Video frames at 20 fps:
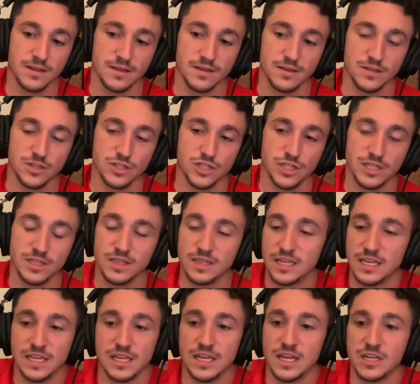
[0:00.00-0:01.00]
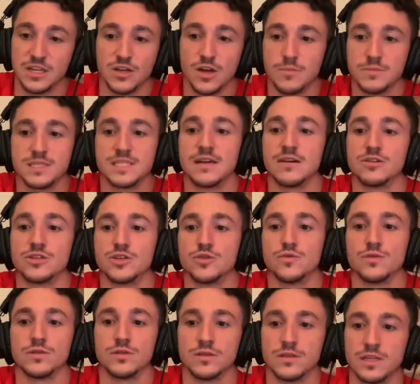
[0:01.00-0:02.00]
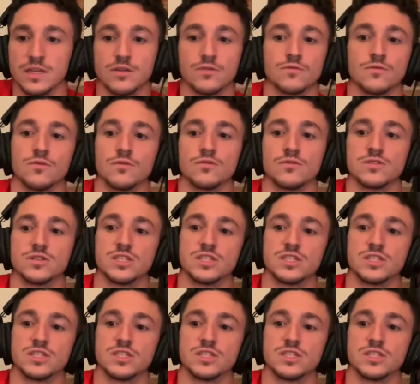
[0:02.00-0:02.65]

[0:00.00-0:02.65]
it comes down to a literal